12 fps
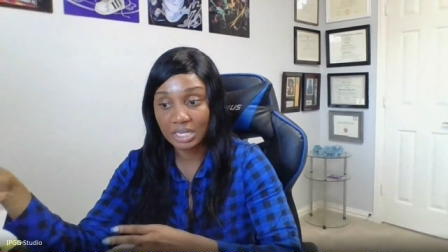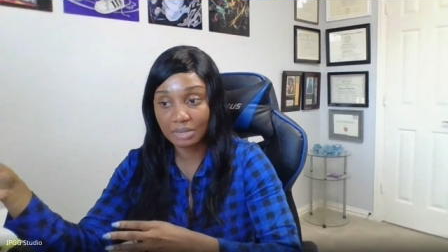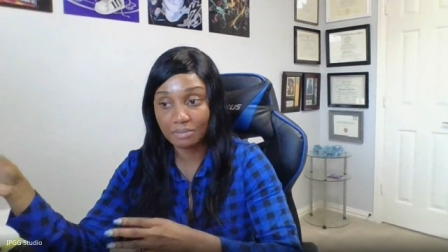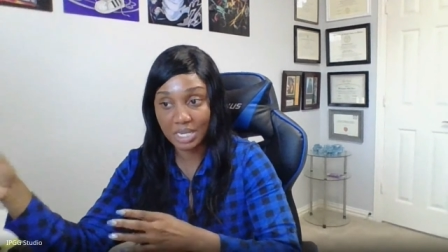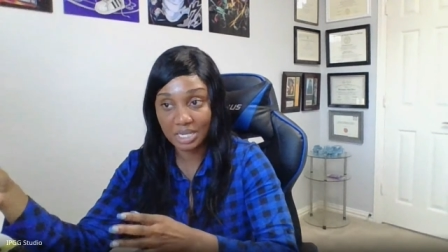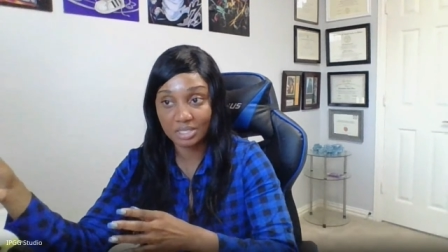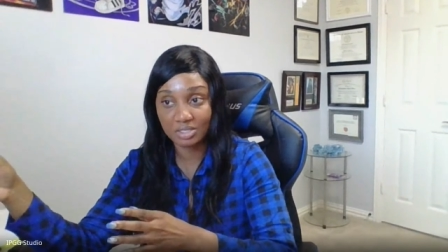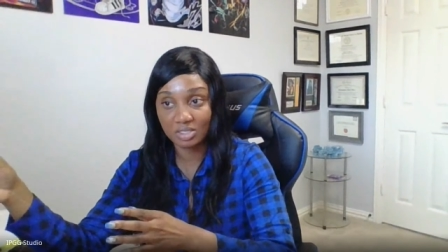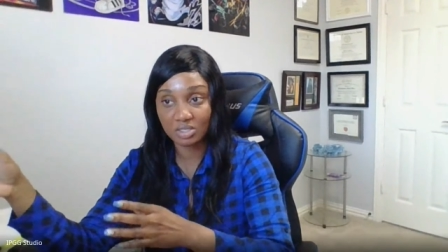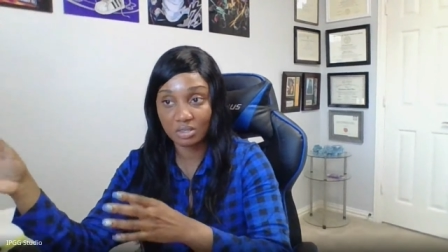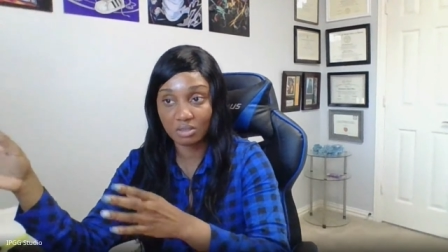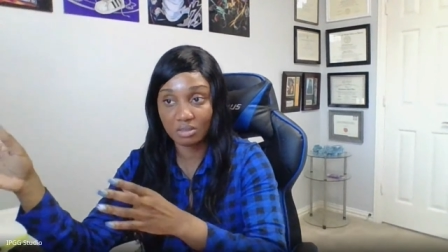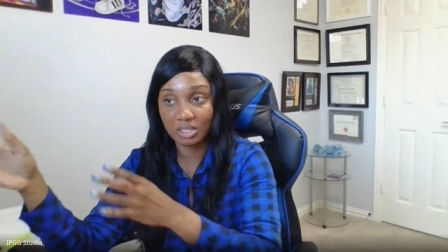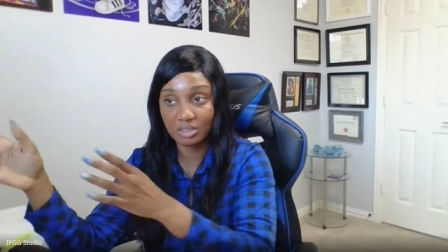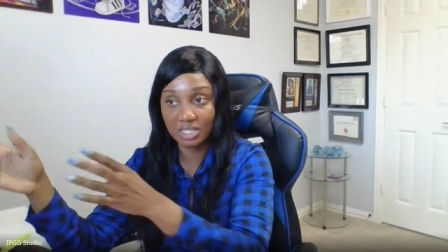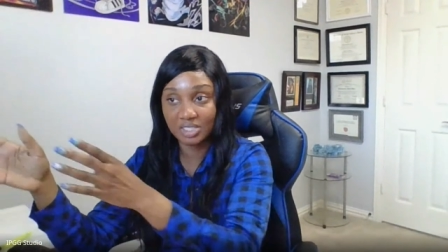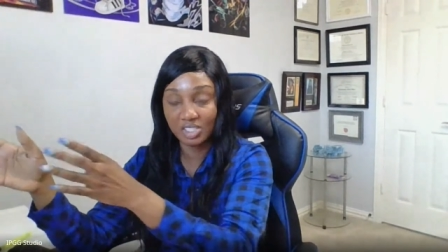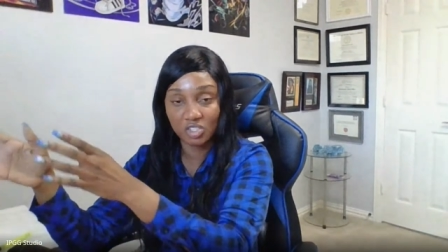means that
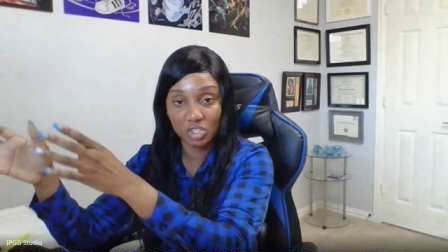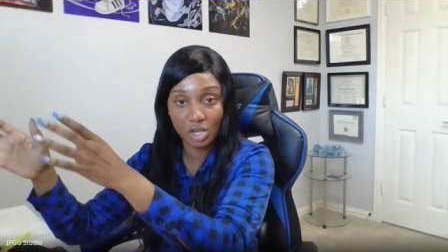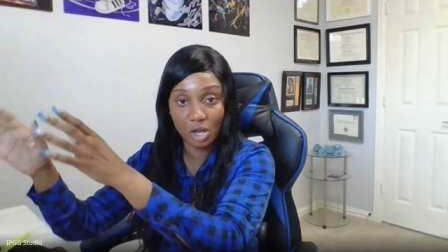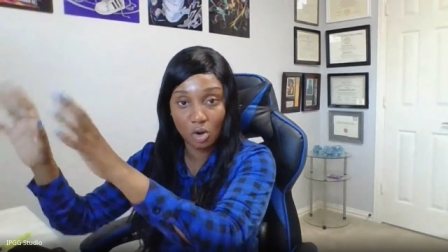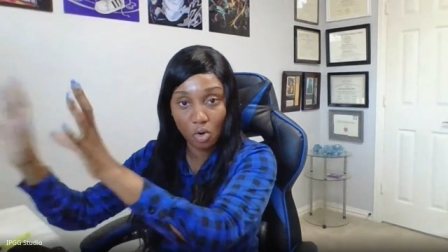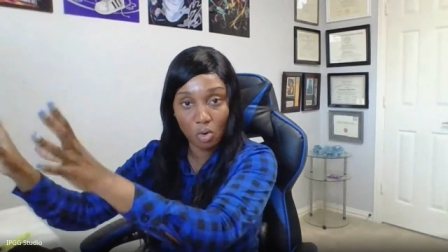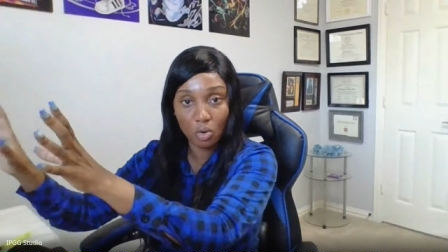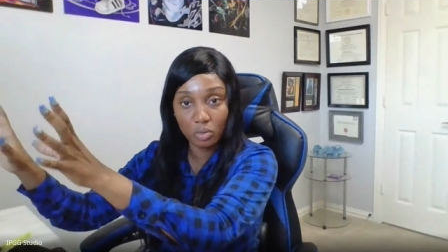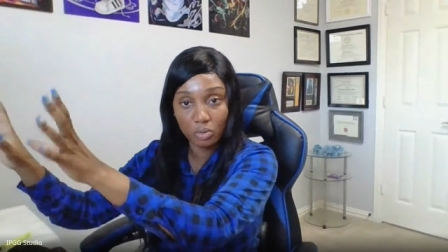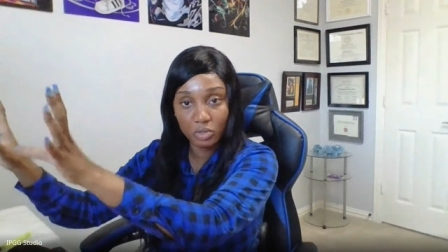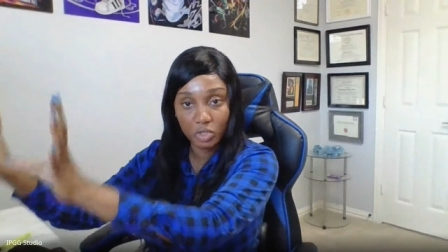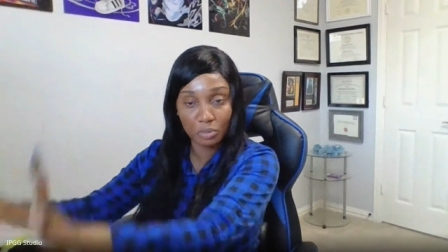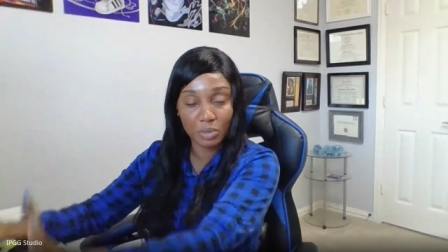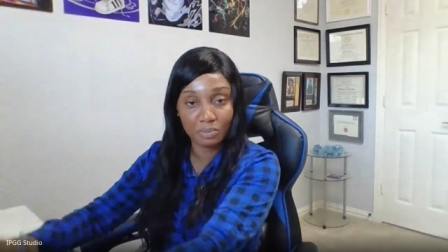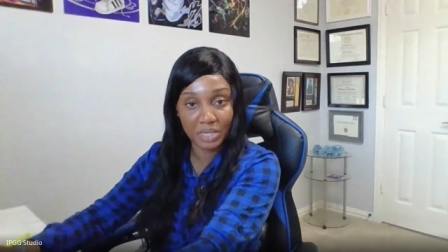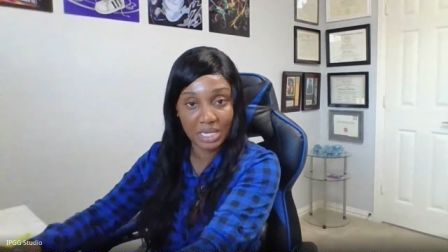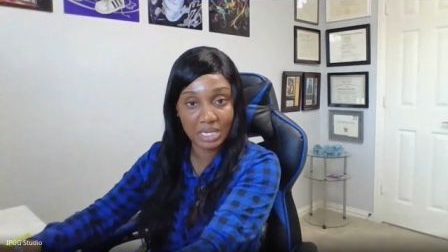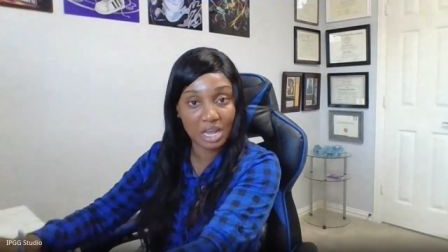this is a whole human
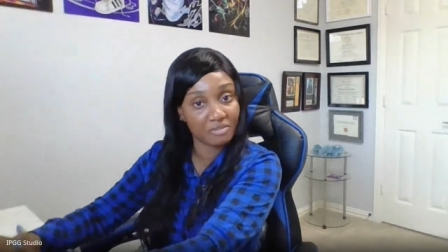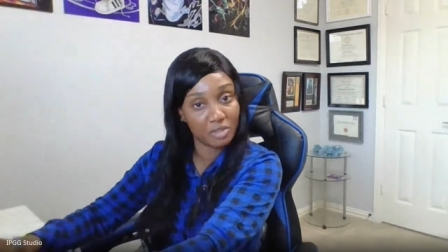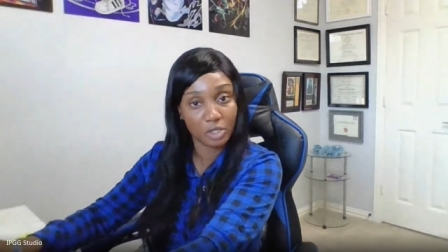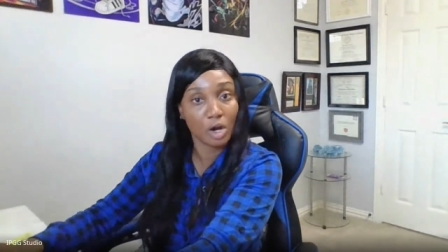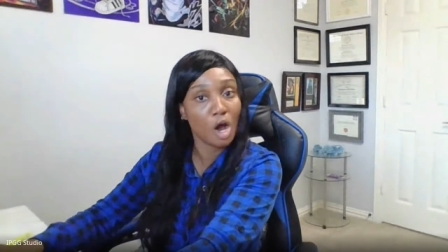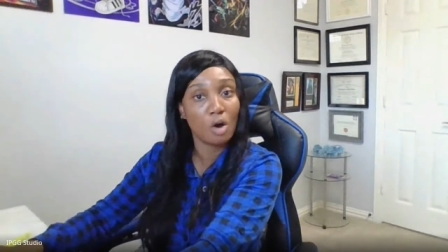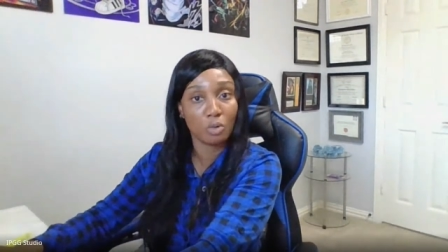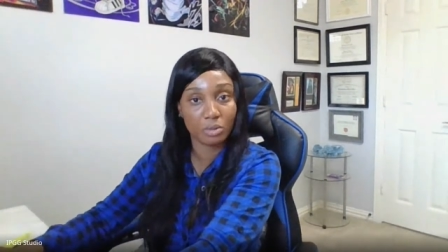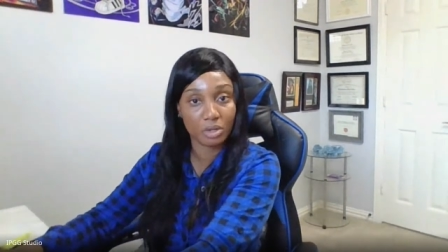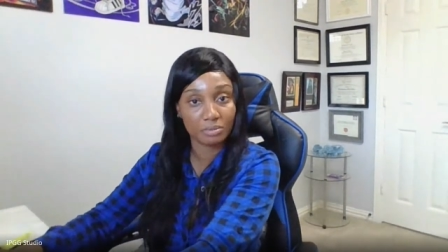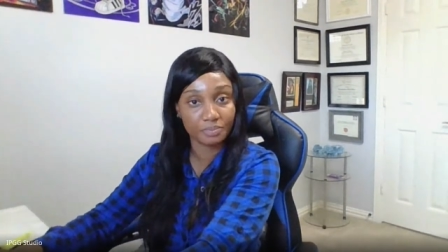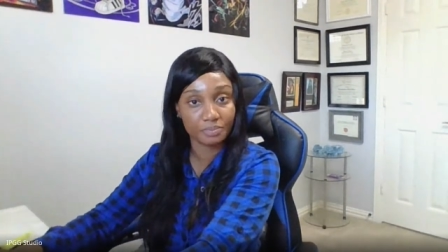being of their own.